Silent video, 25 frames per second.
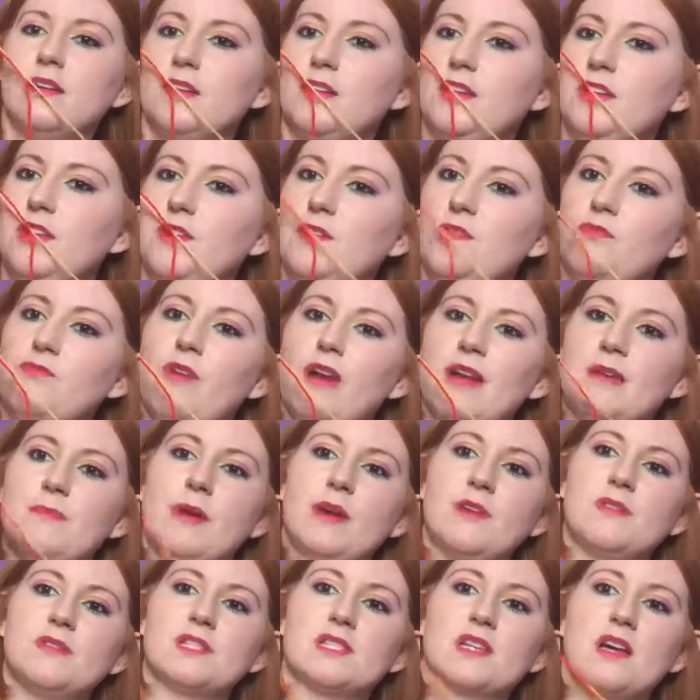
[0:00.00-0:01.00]
new
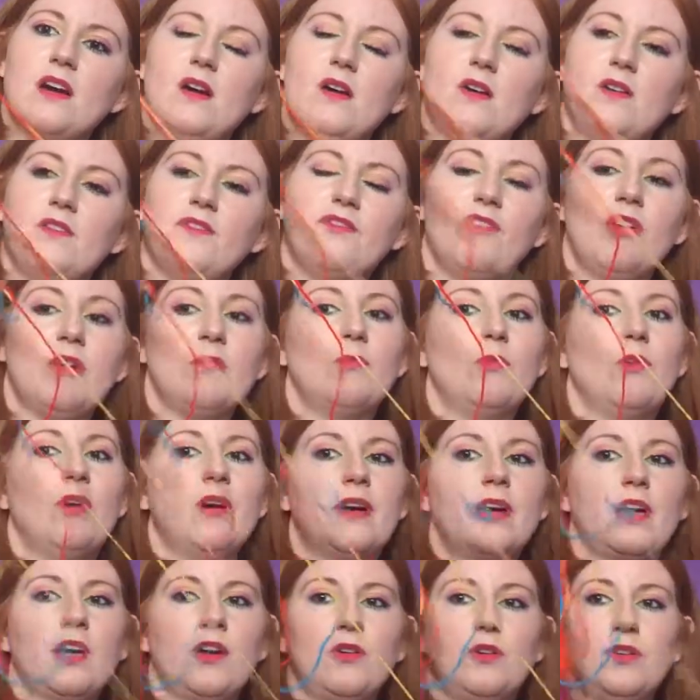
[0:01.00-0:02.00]
rainbow scarf, what I'm
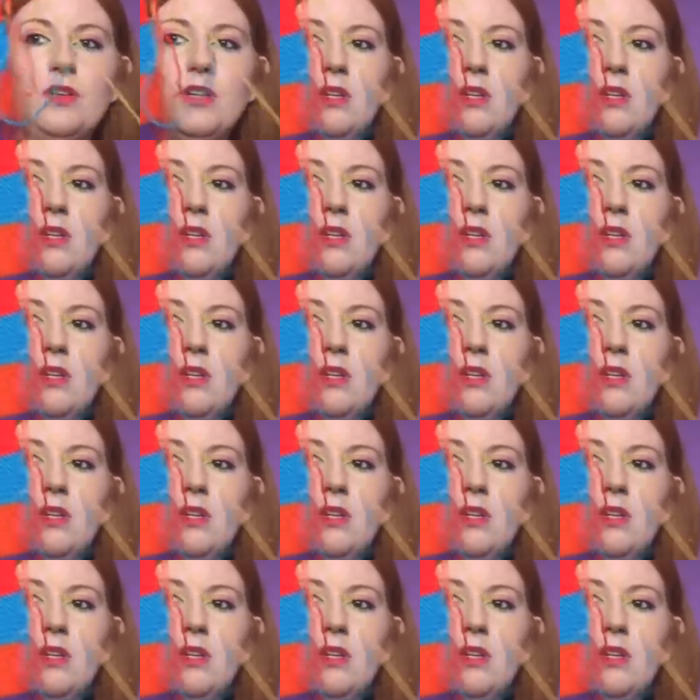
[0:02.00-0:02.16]
working on